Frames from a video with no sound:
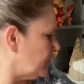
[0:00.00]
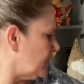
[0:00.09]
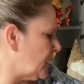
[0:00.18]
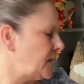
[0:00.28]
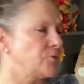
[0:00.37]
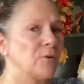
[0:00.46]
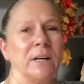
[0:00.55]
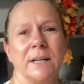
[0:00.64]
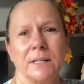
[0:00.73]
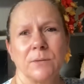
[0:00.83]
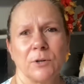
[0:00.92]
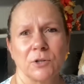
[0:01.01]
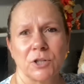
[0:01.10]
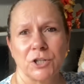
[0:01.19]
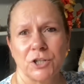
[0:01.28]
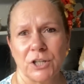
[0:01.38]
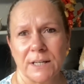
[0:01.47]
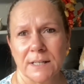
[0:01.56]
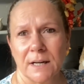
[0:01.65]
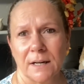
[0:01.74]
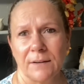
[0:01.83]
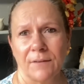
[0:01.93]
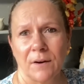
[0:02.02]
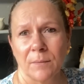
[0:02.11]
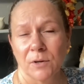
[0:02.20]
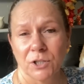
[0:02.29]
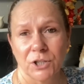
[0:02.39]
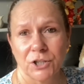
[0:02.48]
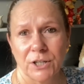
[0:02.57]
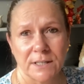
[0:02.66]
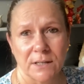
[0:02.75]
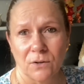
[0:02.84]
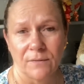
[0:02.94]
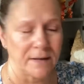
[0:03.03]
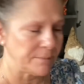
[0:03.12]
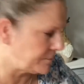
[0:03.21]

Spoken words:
And it's really nice with cottage cheese, Langley Farm cottage cheese, I love it.